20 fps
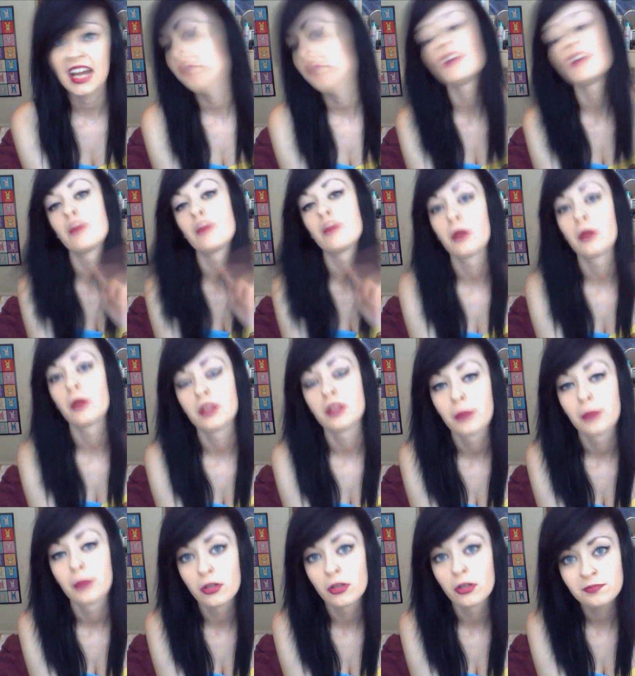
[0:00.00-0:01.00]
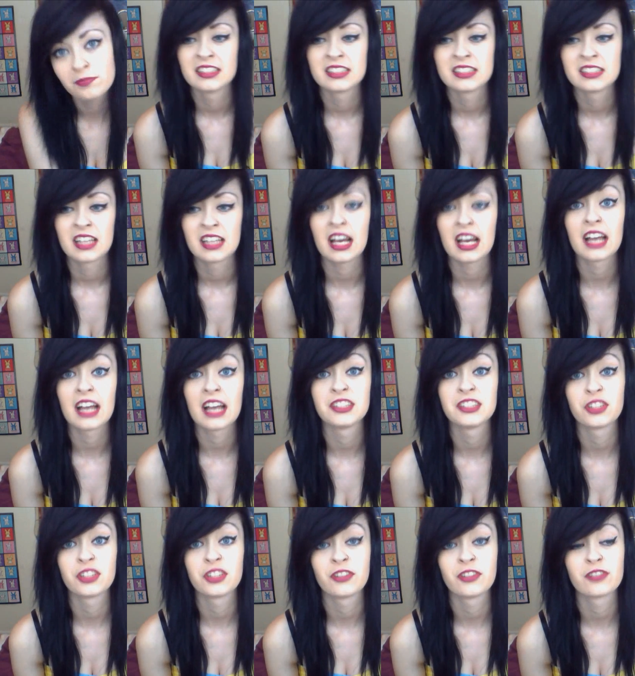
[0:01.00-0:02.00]
I've never broken a bone. I
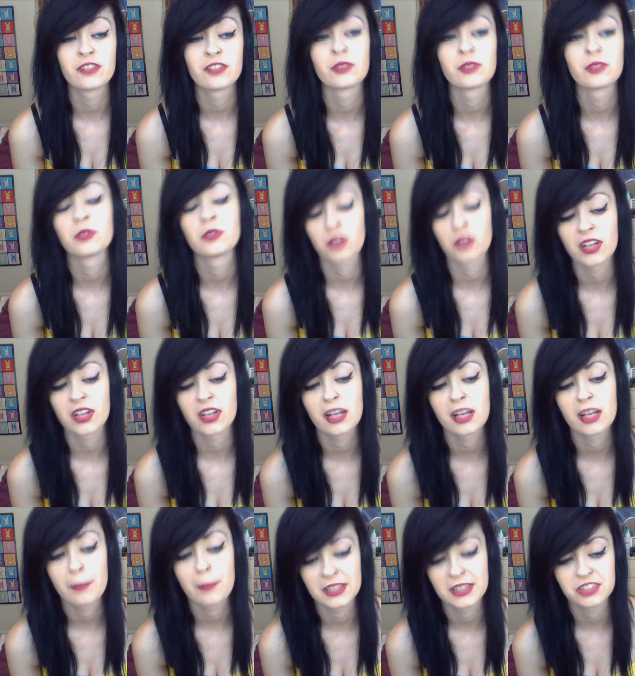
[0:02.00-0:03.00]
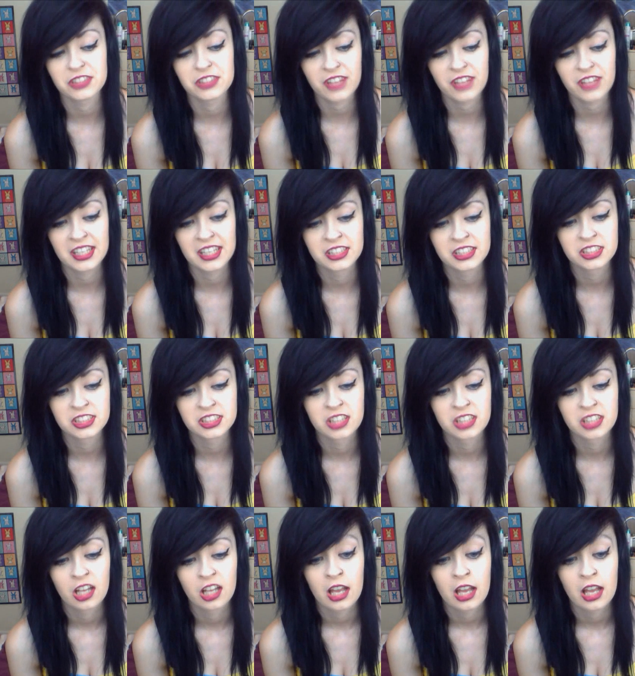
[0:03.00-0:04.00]
suffer from chronic bitch face.
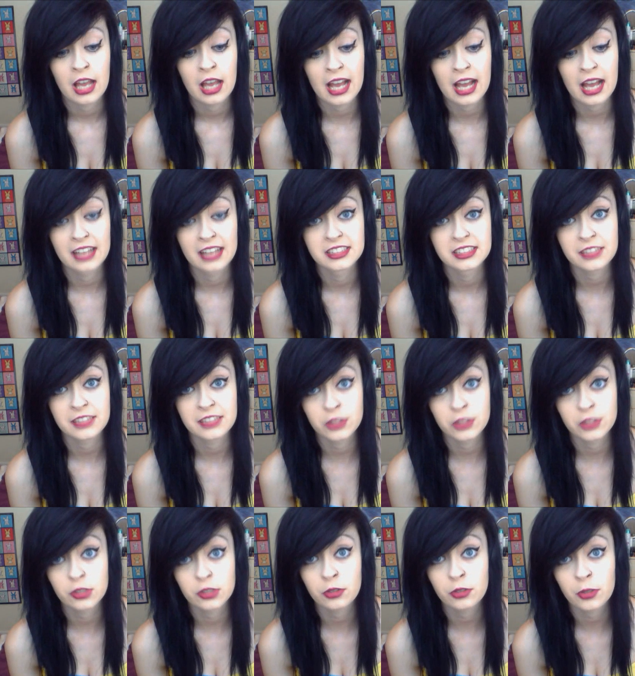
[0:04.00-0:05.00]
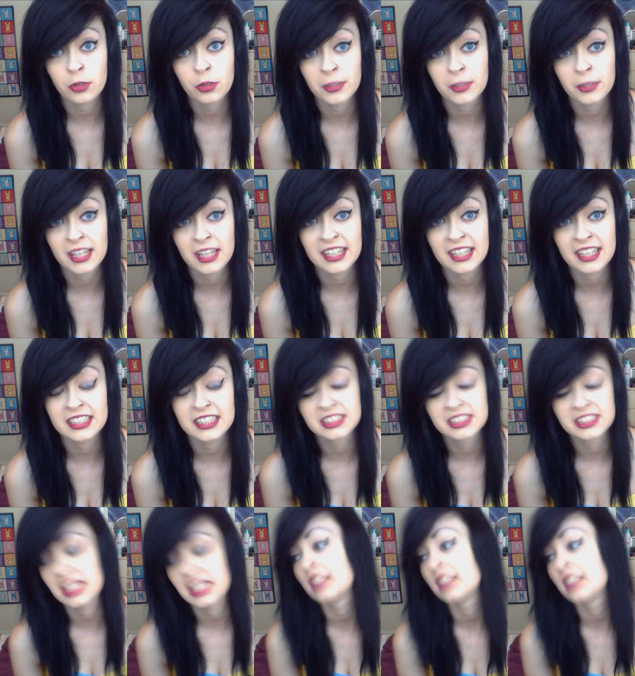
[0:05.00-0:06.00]
And if you don't know what that
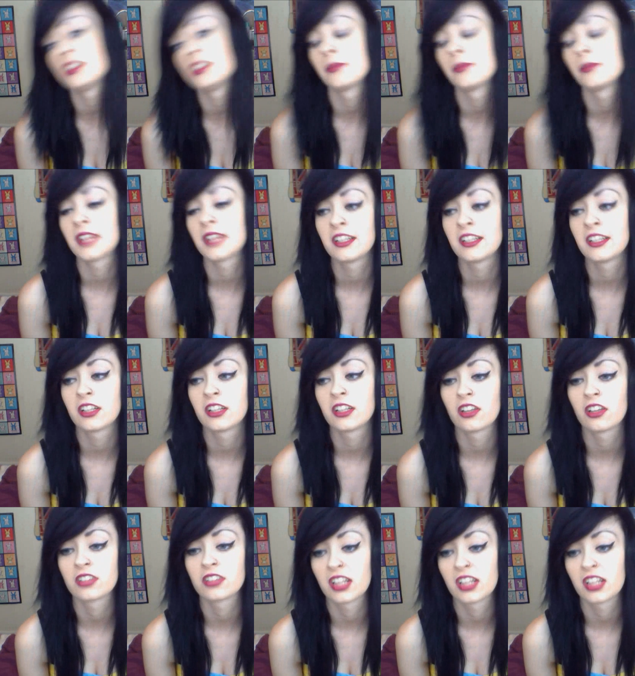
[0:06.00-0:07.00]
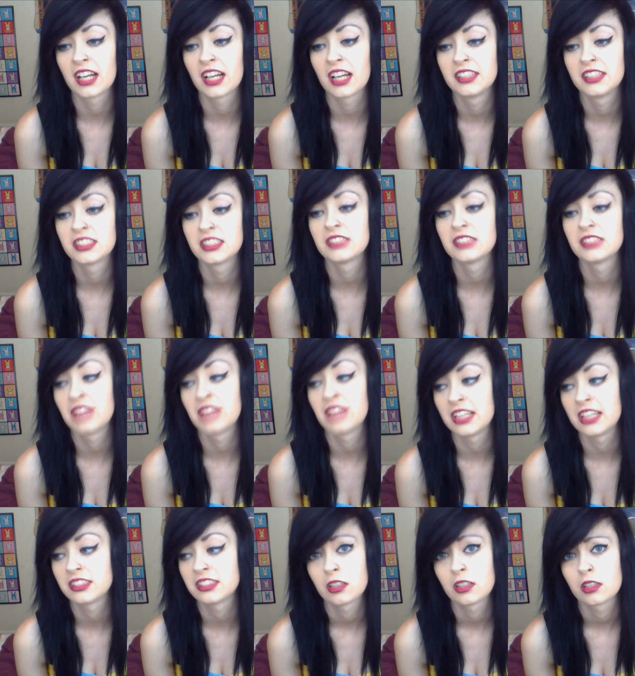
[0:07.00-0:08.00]
is, it's something along the lines of
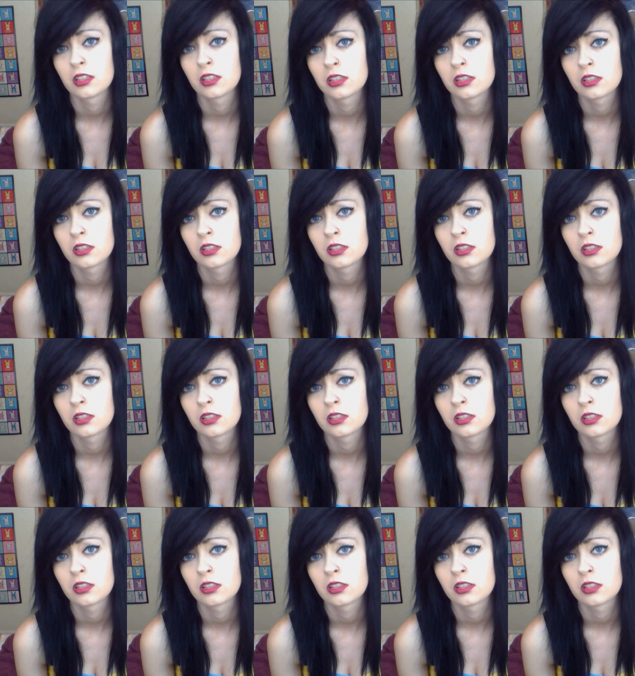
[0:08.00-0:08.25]
this.